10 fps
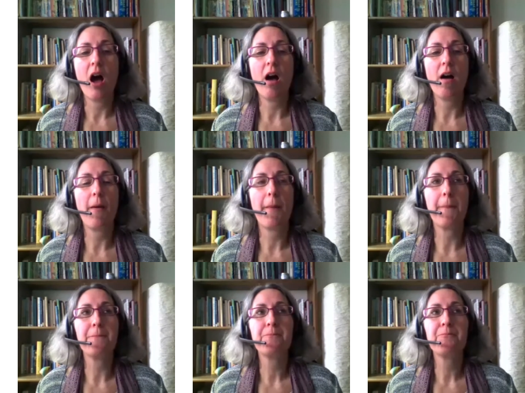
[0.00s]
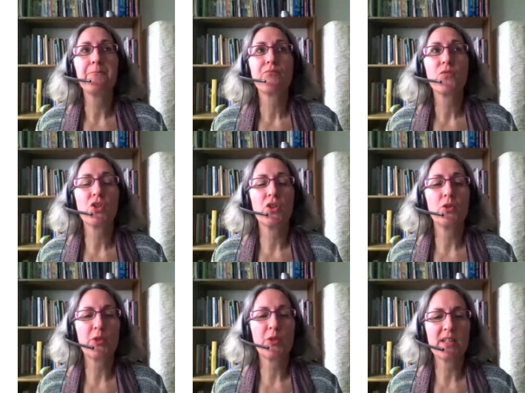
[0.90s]

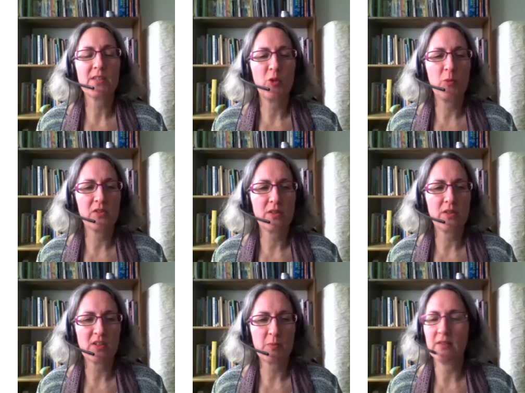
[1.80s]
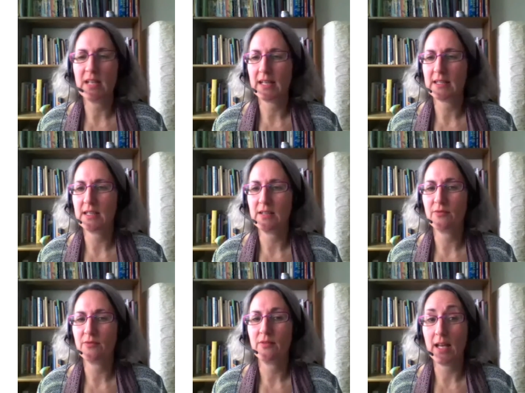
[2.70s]
to transform and transmute negative
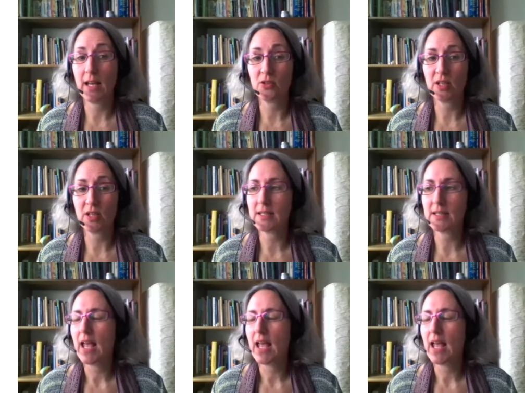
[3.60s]
energies.